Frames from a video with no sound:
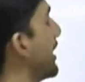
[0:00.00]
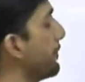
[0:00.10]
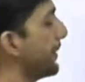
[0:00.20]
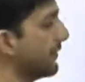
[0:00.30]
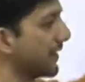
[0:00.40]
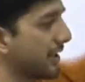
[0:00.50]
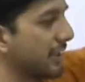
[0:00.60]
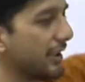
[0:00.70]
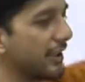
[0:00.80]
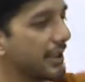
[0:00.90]
my
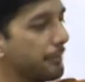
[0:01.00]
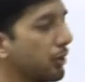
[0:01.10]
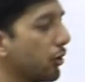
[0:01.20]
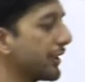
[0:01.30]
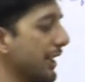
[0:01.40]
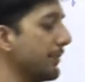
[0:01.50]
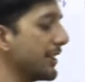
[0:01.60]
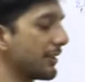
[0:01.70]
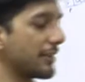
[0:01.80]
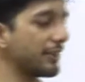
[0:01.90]
previous example on
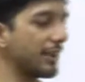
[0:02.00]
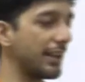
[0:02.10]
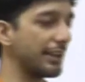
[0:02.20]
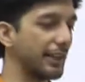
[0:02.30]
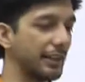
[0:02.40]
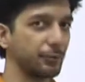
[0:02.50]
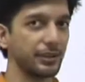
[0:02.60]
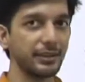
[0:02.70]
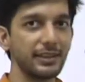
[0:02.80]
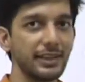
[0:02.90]
k-means clustering, I had
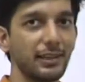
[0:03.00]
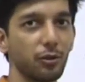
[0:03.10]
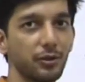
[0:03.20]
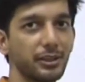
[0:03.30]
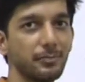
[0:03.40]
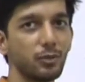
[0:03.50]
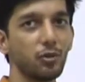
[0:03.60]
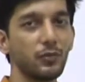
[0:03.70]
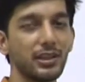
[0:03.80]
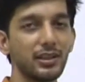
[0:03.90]
iterated the algorithm
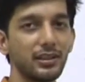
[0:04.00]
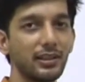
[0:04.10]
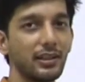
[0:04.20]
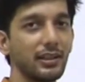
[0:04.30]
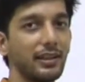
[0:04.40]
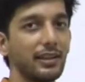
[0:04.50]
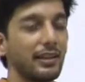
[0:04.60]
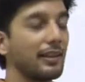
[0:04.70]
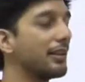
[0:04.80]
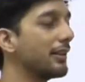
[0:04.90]
over
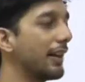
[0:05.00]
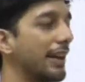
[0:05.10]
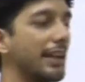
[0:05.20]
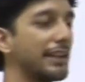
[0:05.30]
all